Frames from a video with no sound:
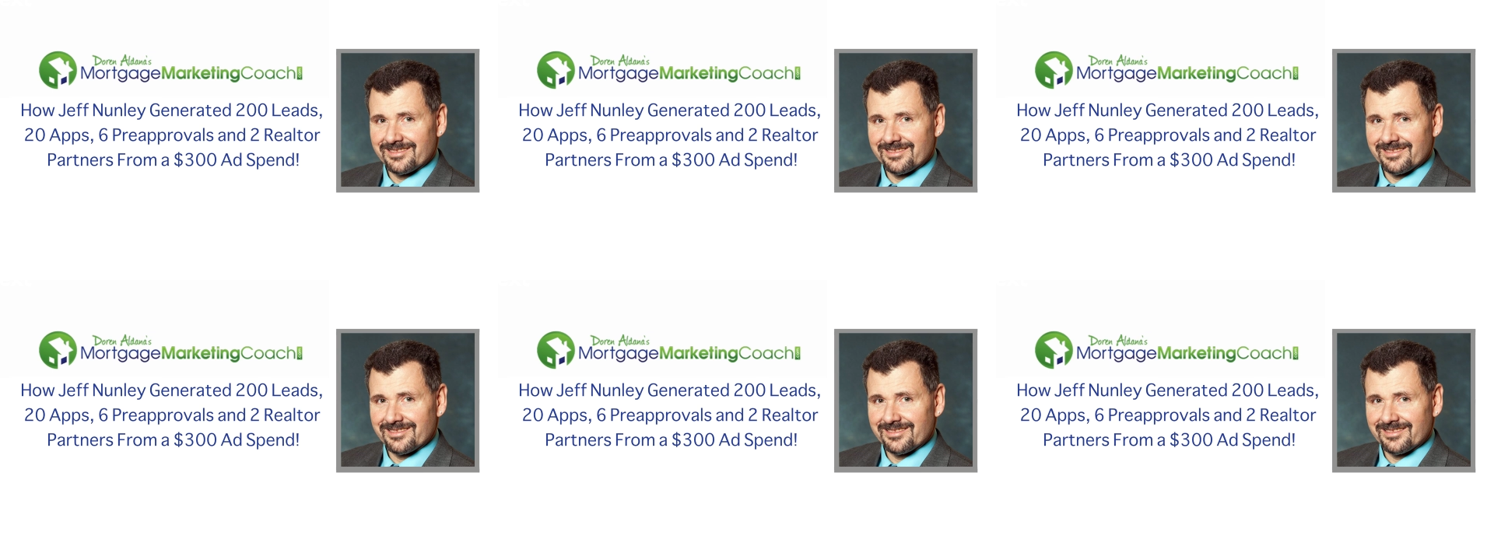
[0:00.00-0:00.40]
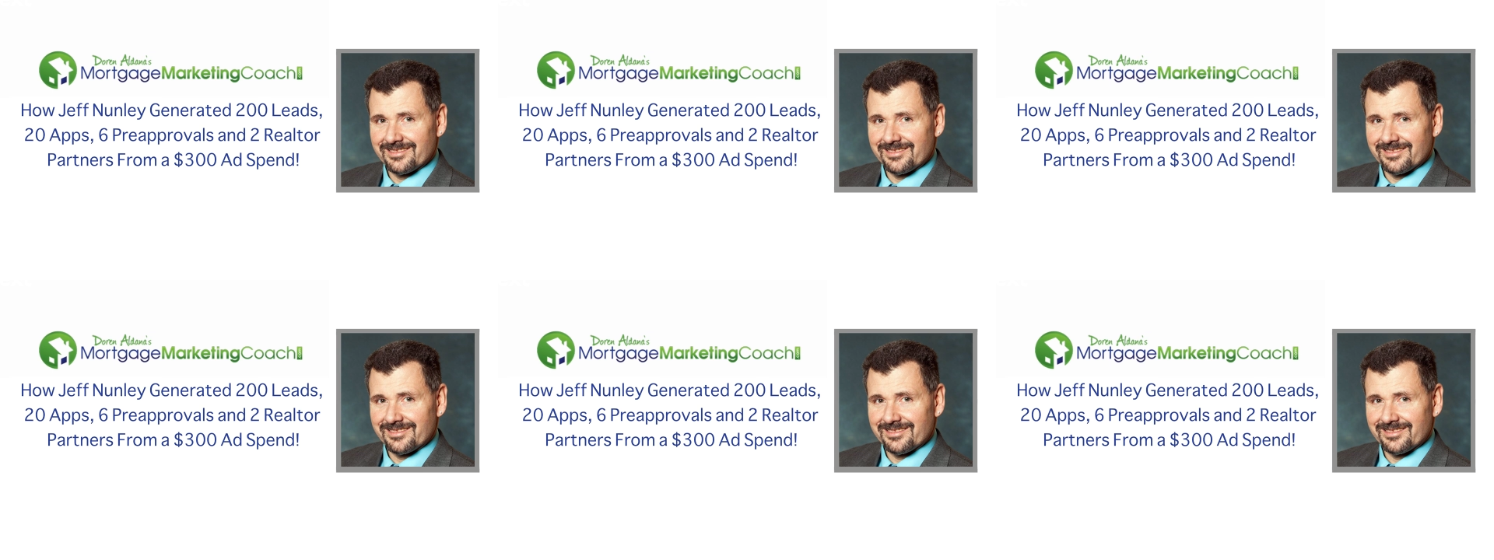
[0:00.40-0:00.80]

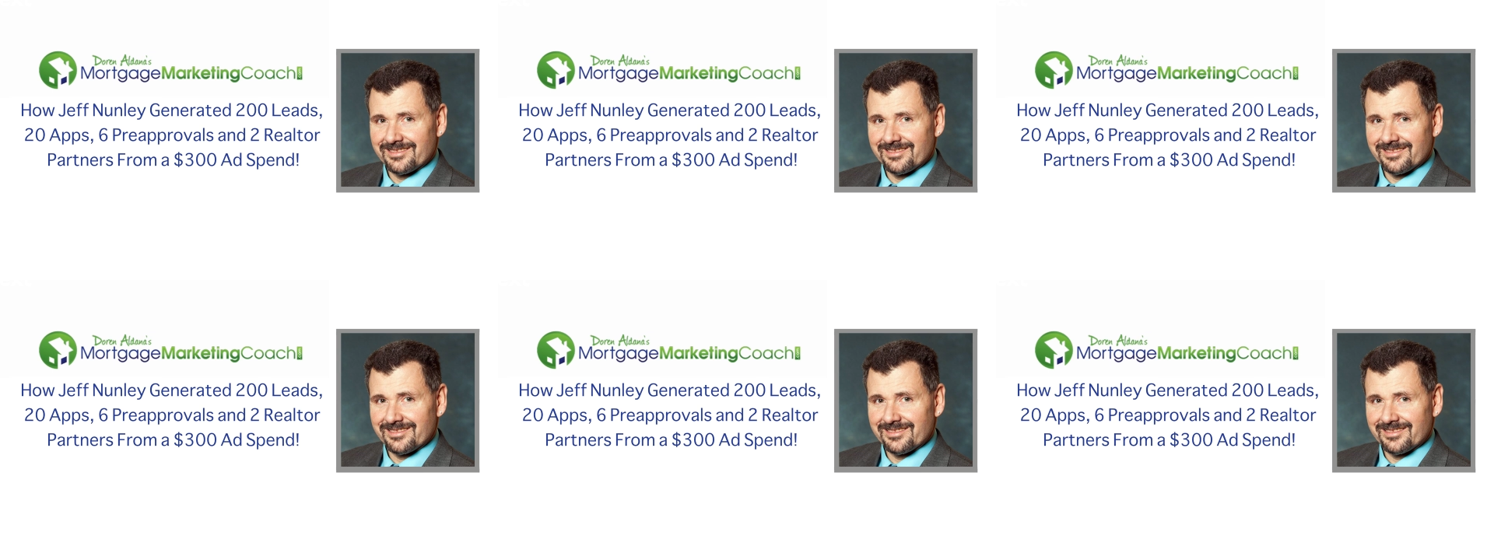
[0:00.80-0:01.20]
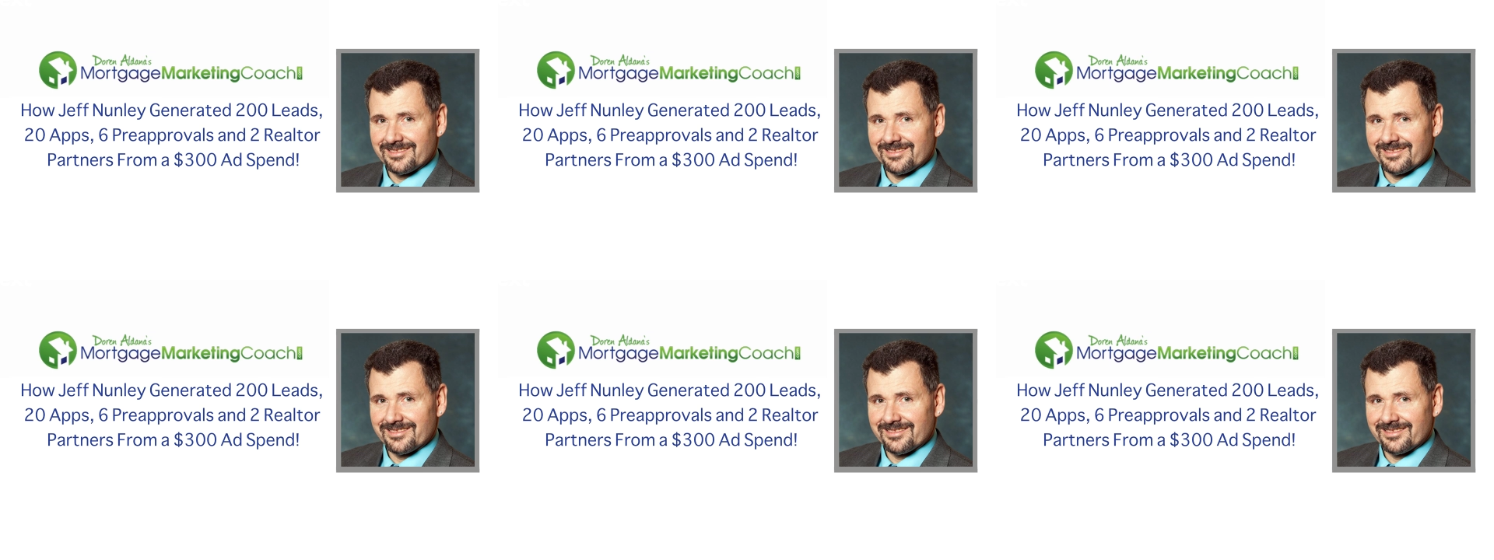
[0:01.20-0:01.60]

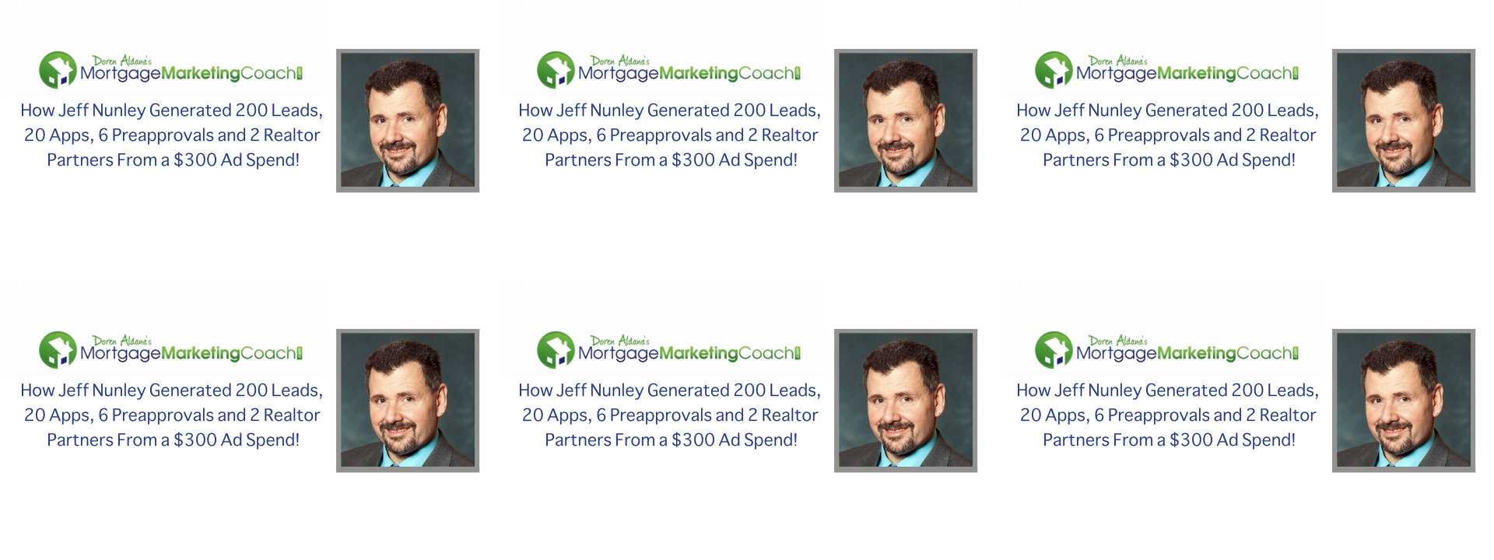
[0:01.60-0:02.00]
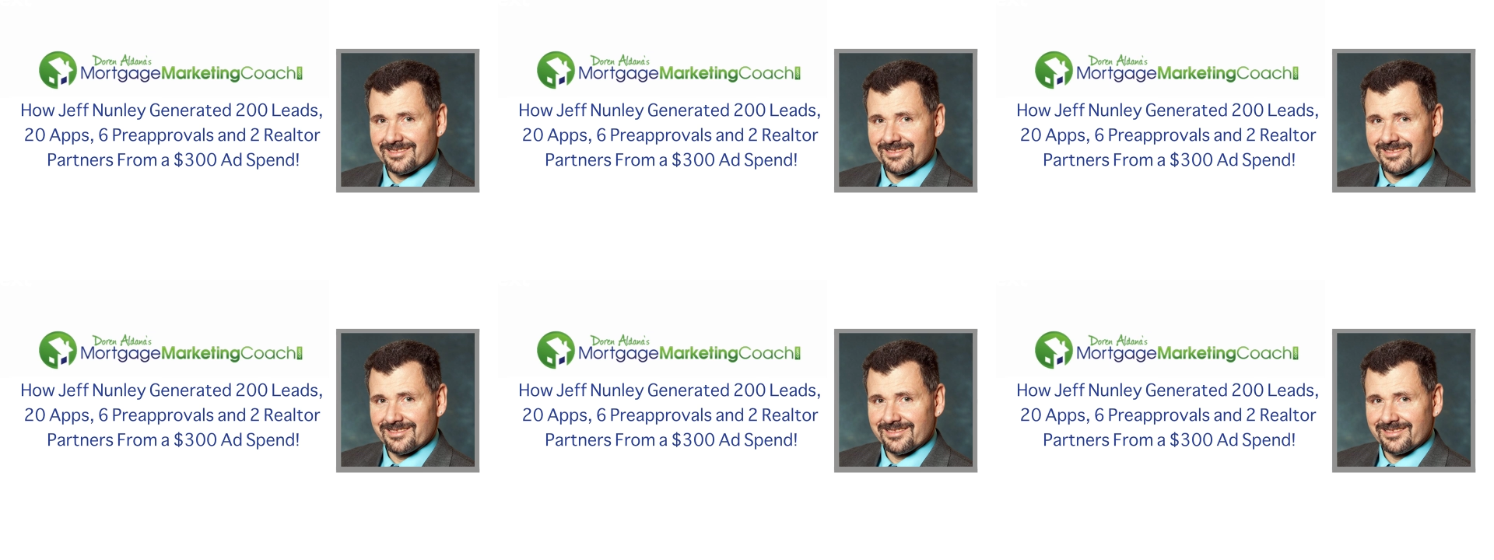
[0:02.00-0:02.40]

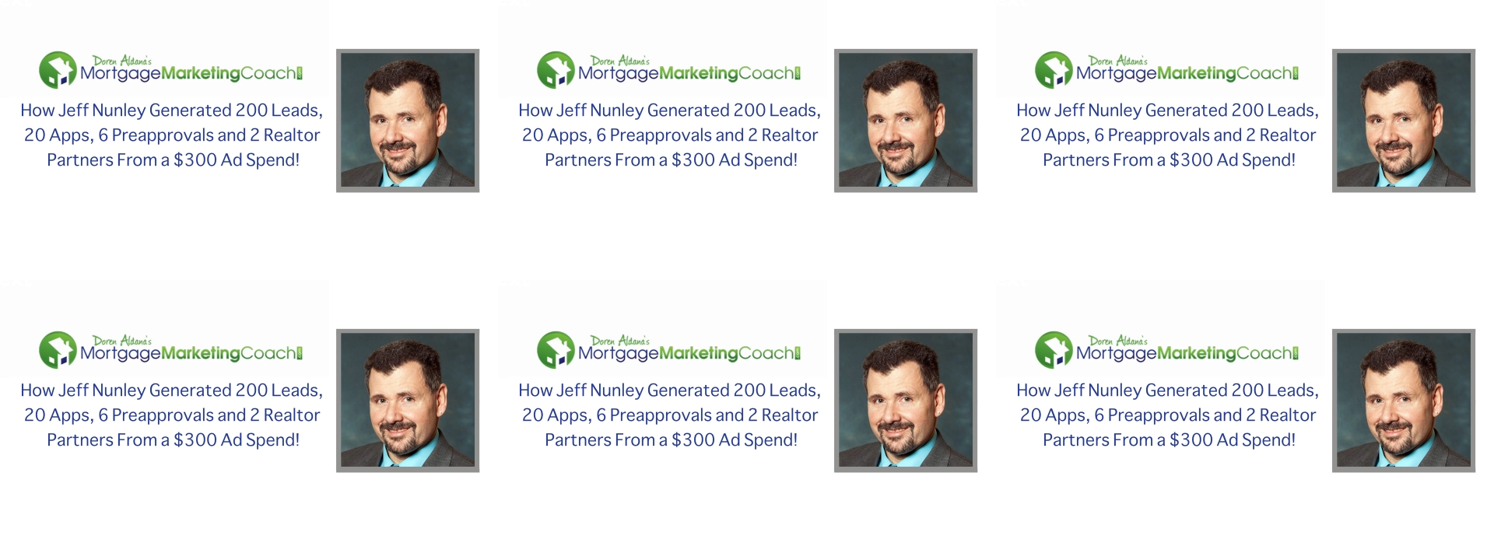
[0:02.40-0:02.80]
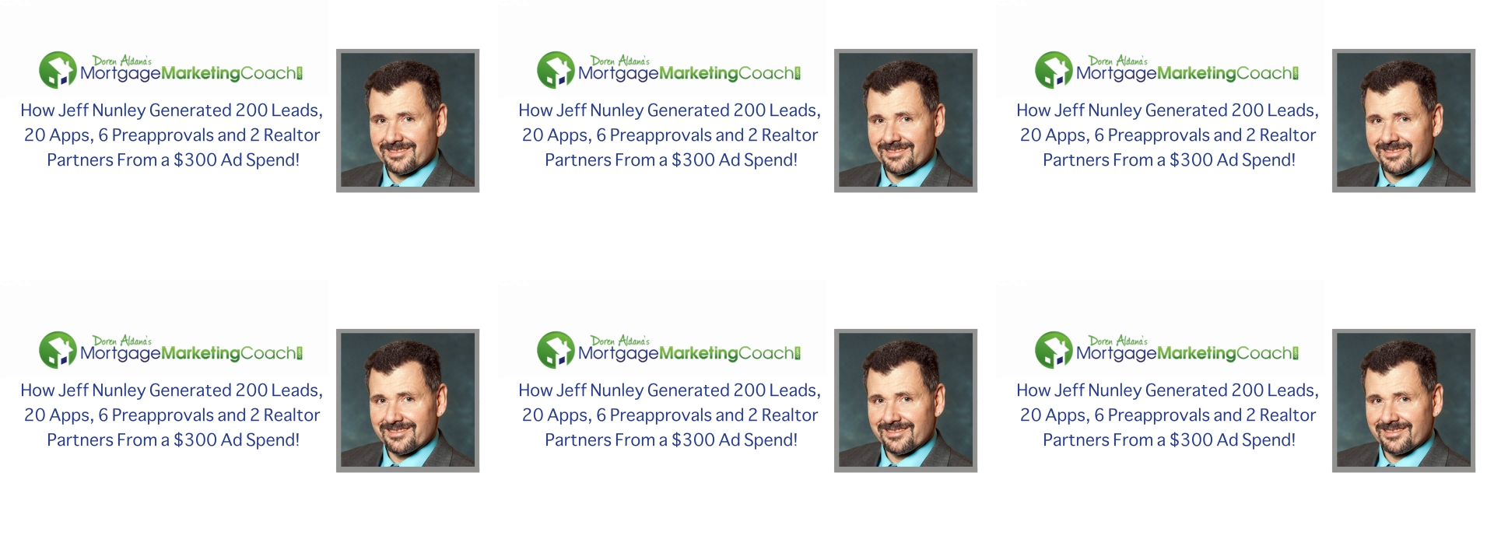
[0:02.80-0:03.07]
This is a still picture; no speech is visible.